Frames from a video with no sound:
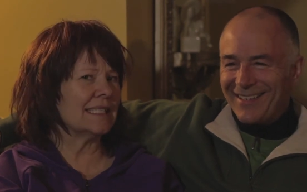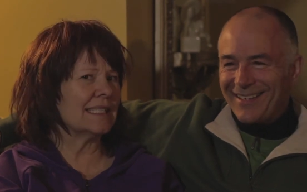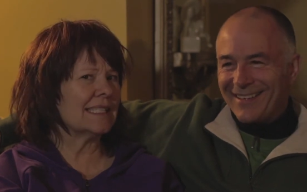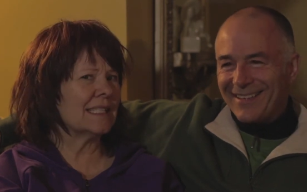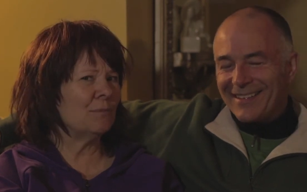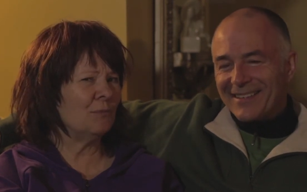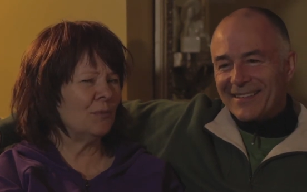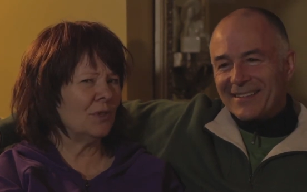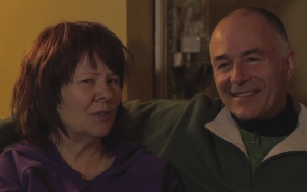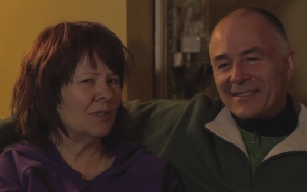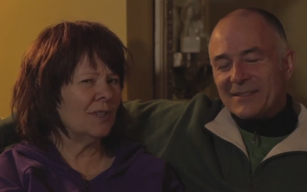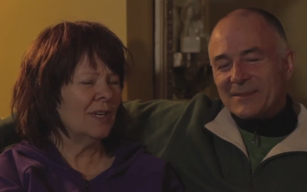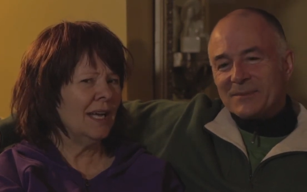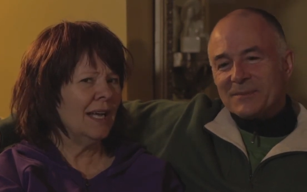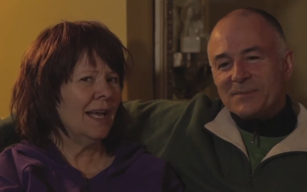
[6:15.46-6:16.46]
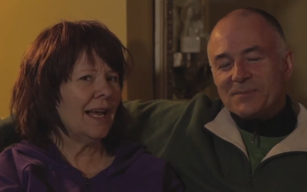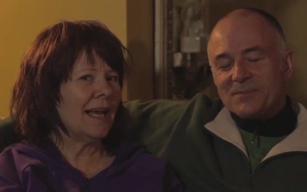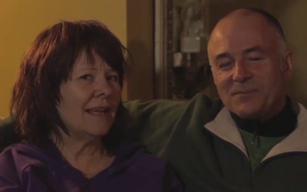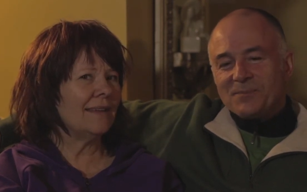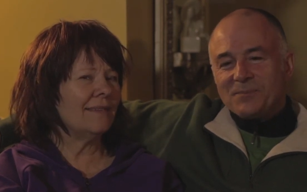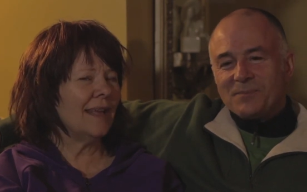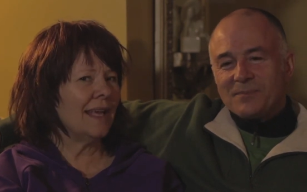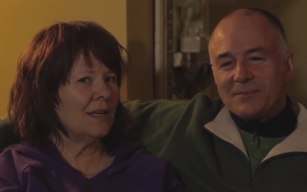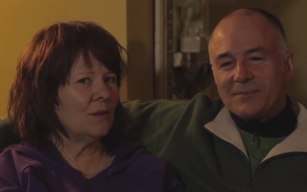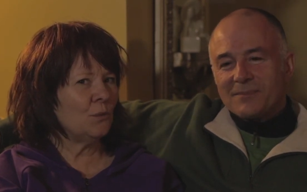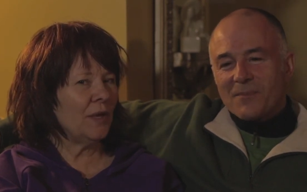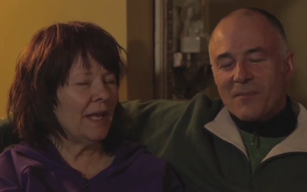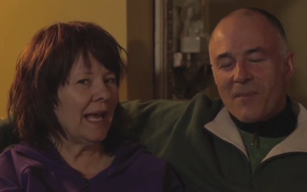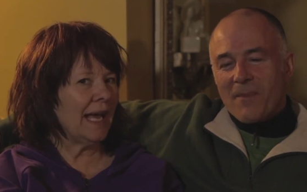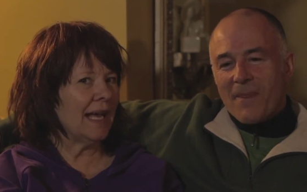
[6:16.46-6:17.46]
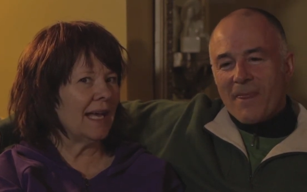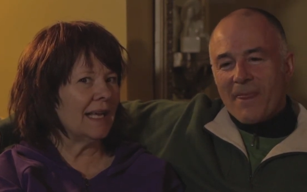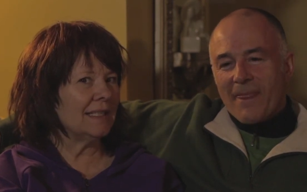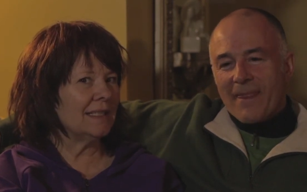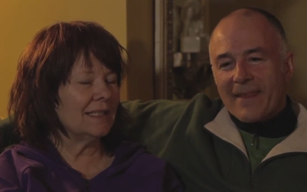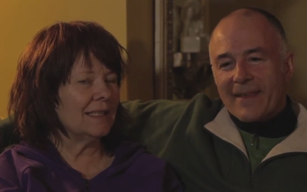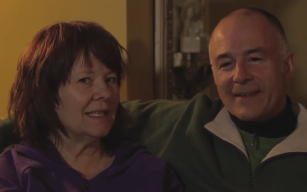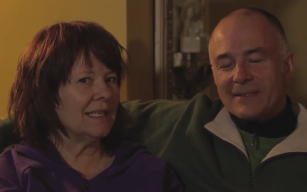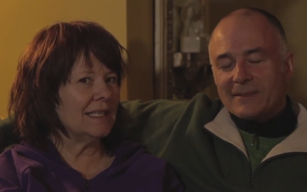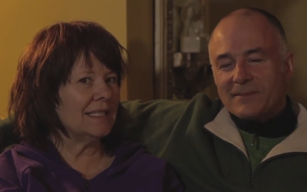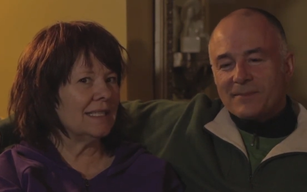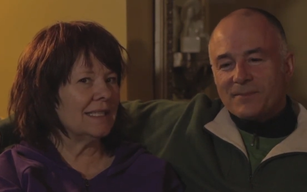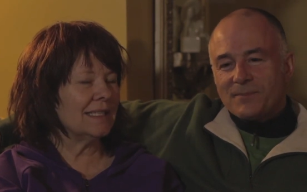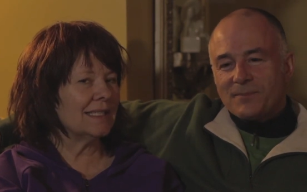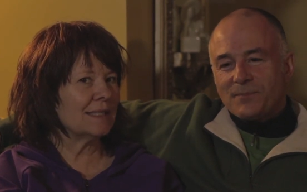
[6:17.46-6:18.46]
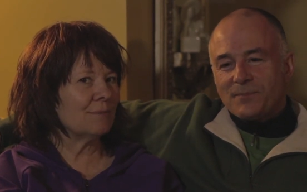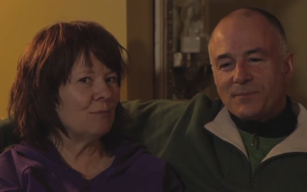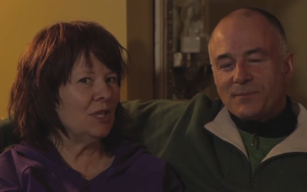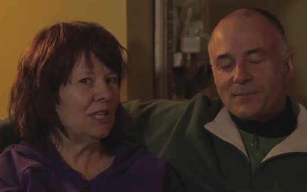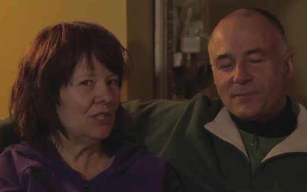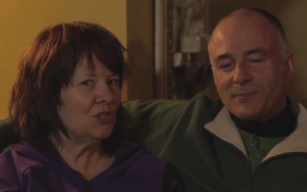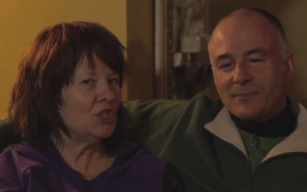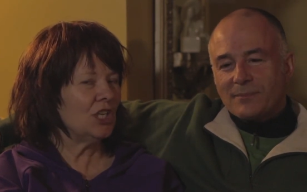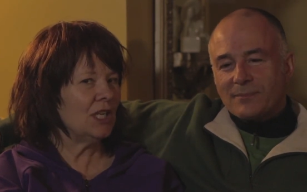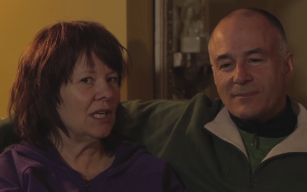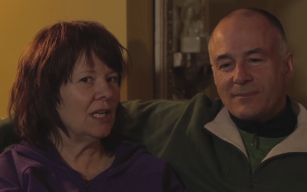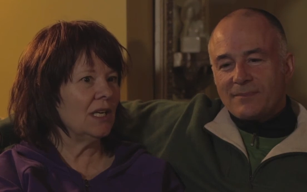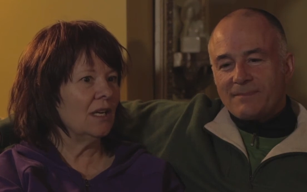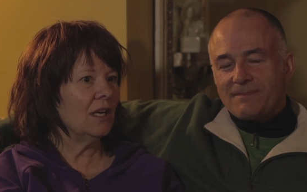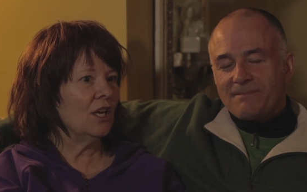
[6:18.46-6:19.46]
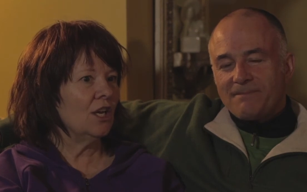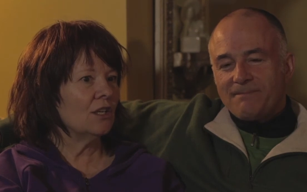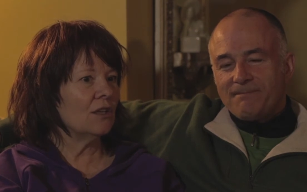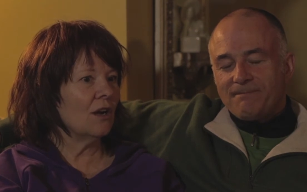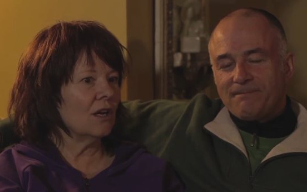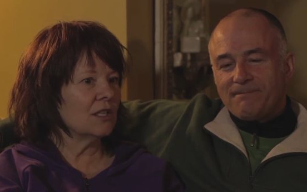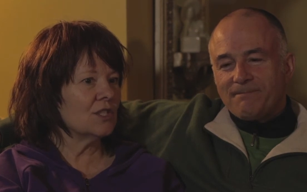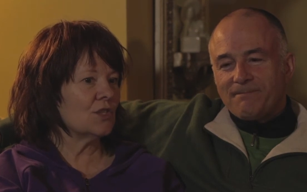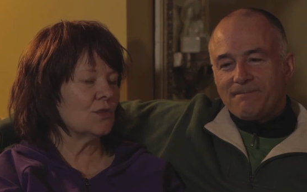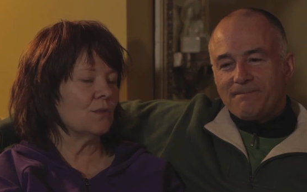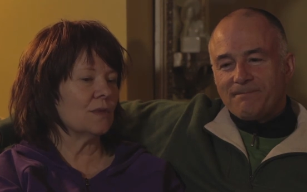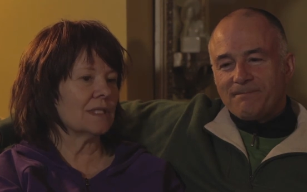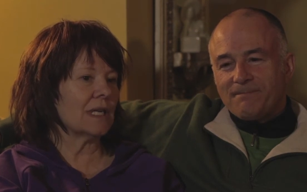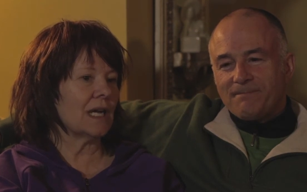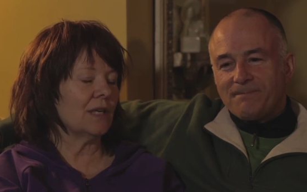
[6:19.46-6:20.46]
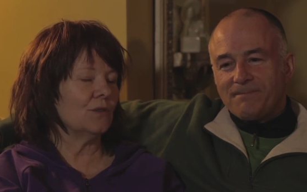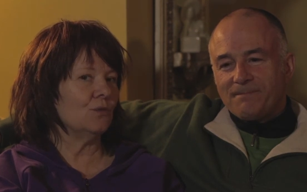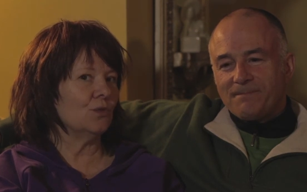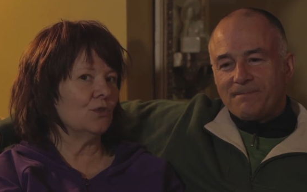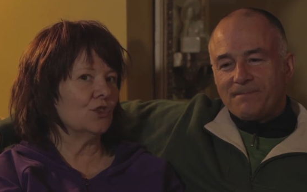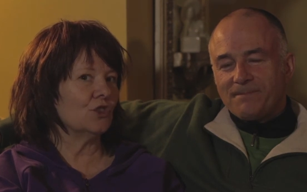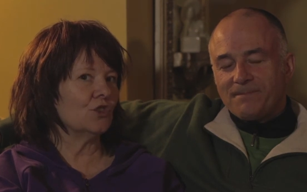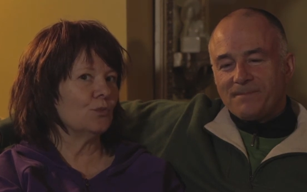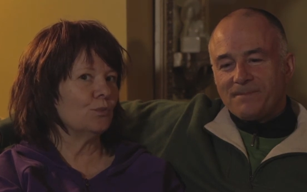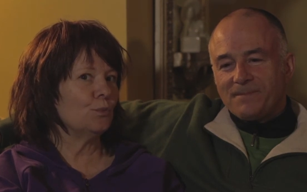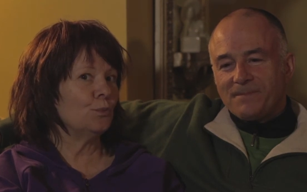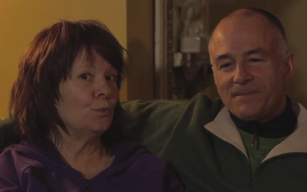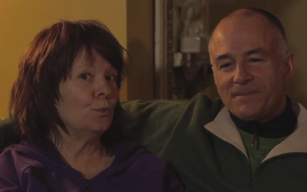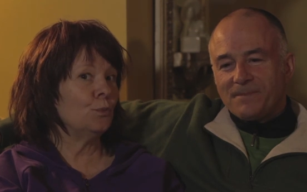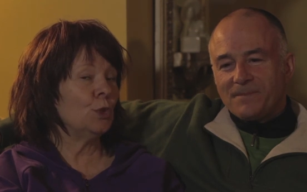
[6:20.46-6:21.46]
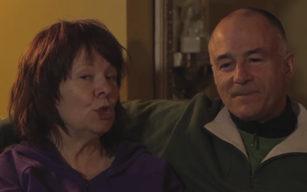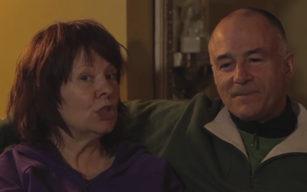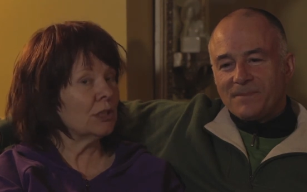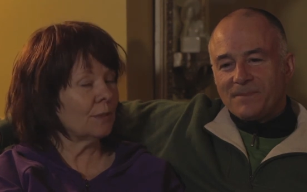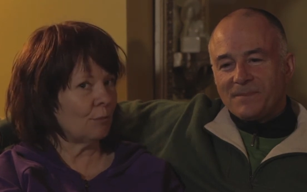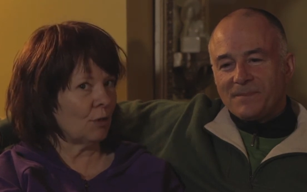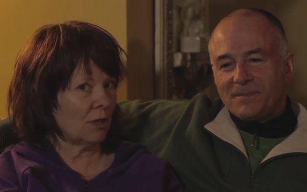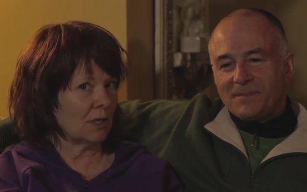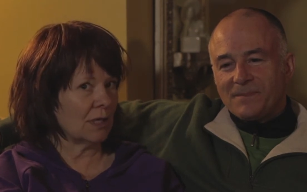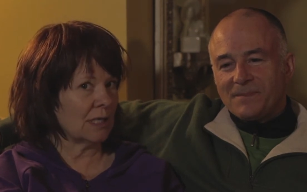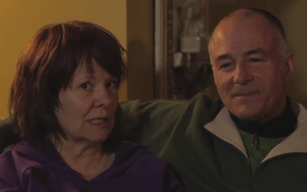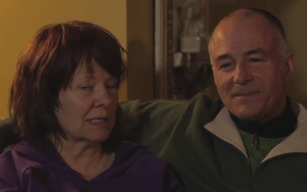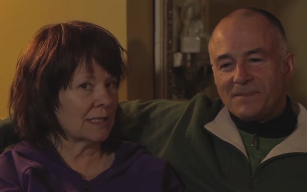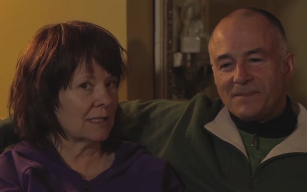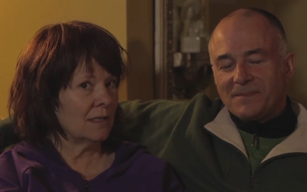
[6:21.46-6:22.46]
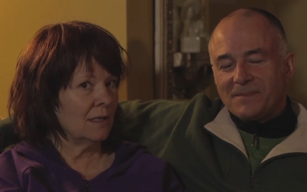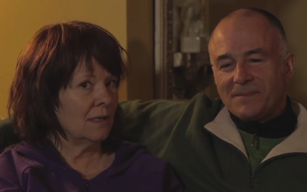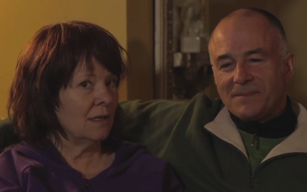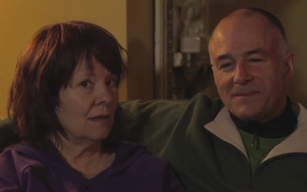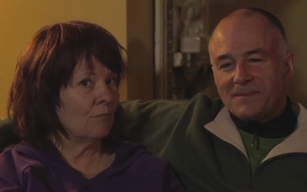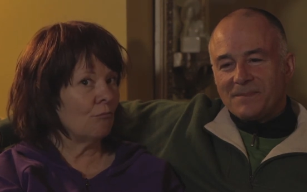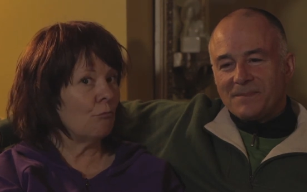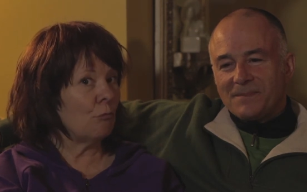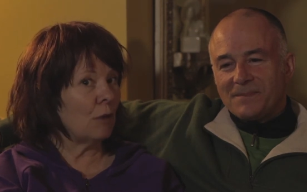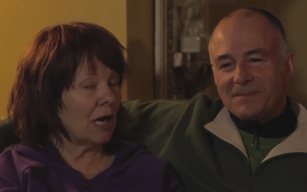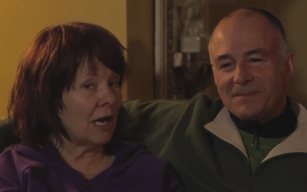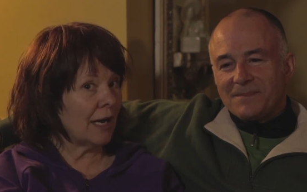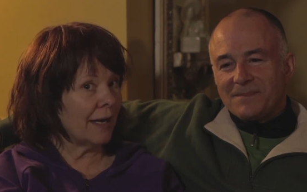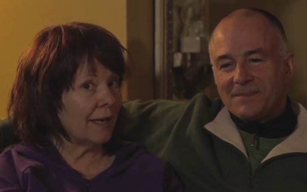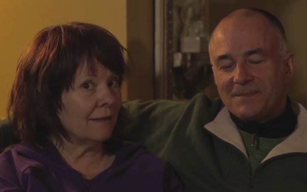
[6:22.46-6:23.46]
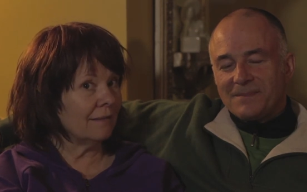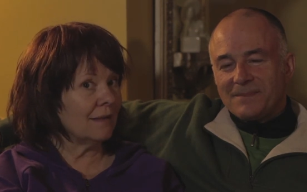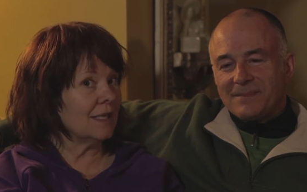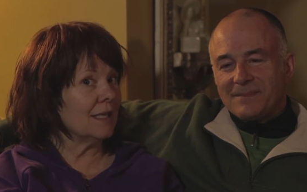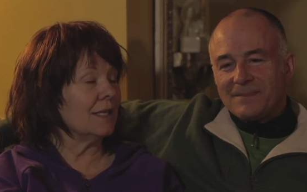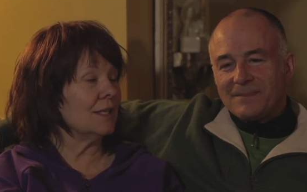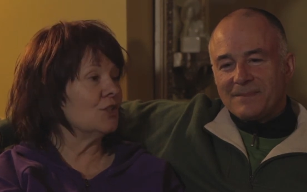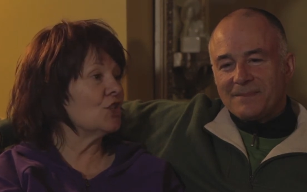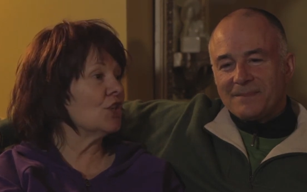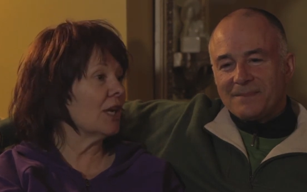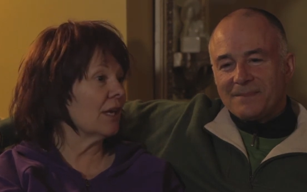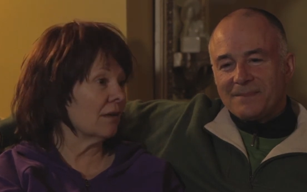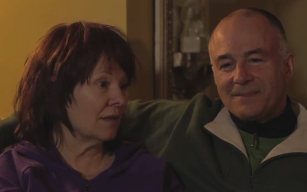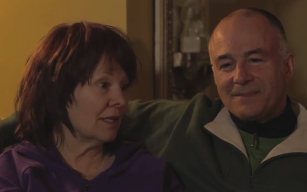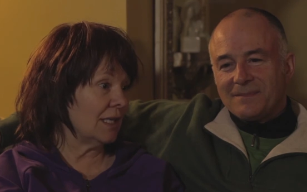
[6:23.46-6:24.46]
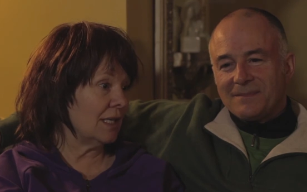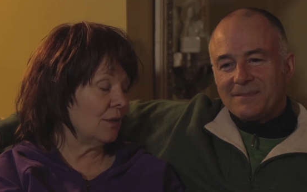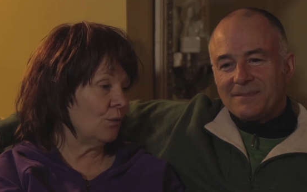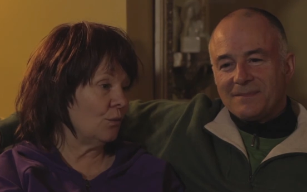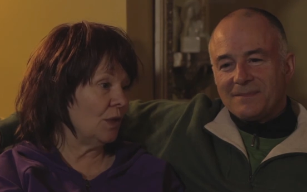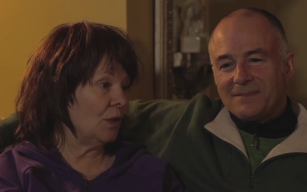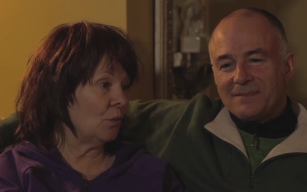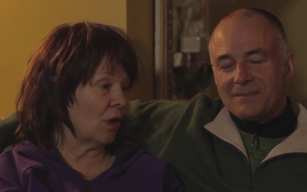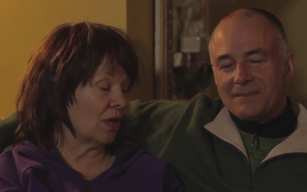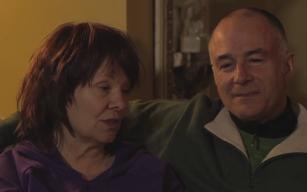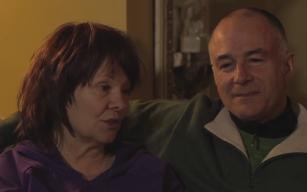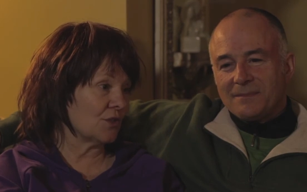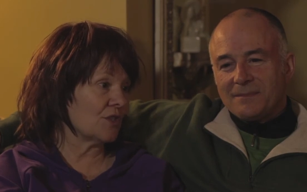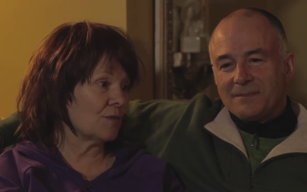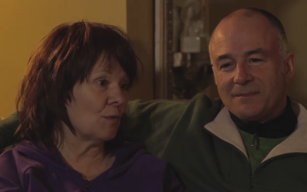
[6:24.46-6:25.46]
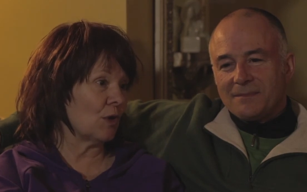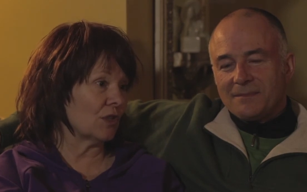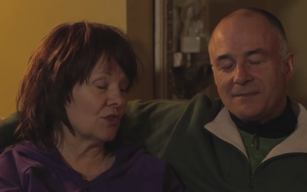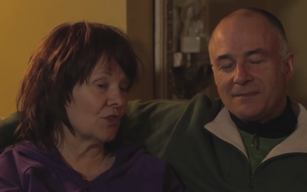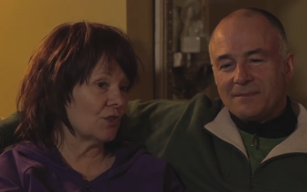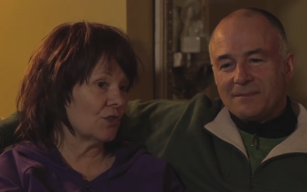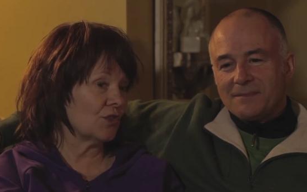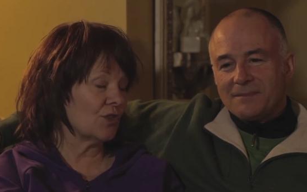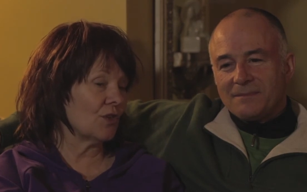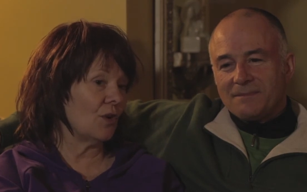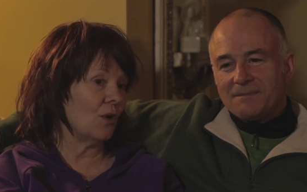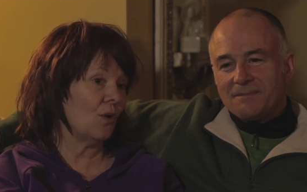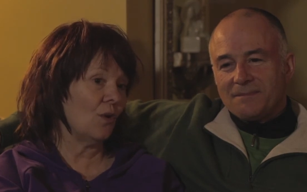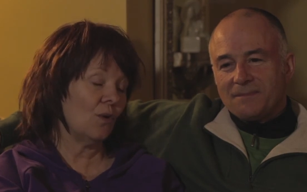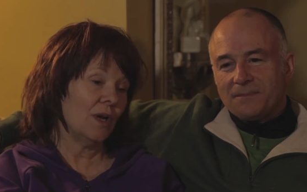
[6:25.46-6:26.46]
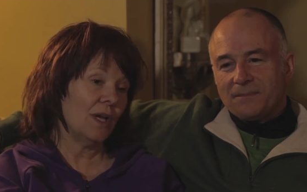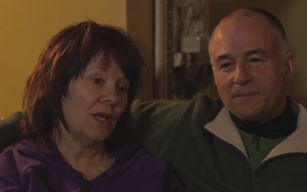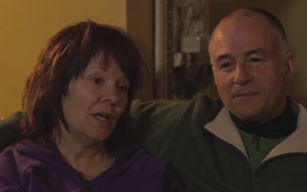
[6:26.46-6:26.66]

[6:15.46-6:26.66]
Speaker 1: simple, and then we had these PG non suicide rules put upon us by the charity we want to sponsor. So